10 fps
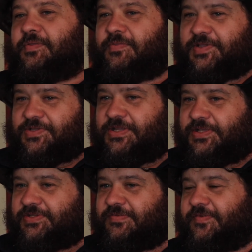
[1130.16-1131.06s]
this
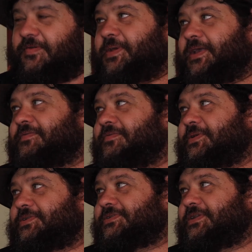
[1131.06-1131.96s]
needs to ferment.
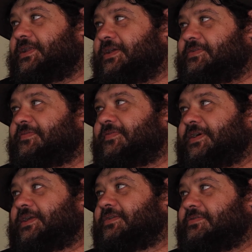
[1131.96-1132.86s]
We just need to
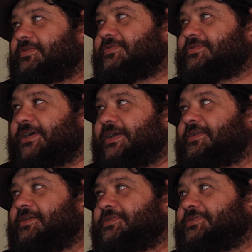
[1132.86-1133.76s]
find
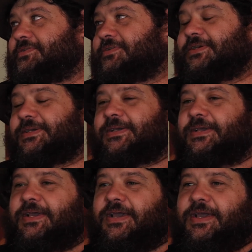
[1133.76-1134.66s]
containers.
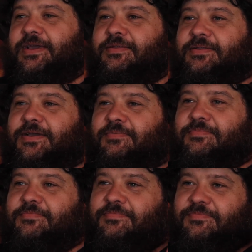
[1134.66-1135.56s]

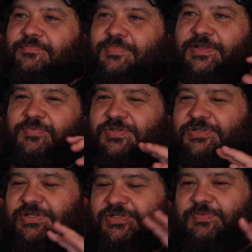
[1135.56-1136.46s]
And it was
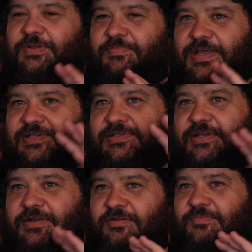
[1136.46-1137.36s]
just when
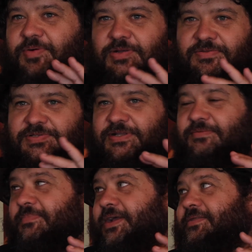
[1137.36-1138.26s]
plastic Coke bottles
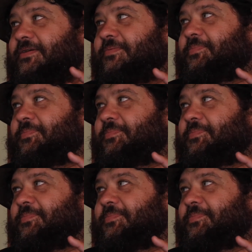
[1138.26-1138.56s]
had made their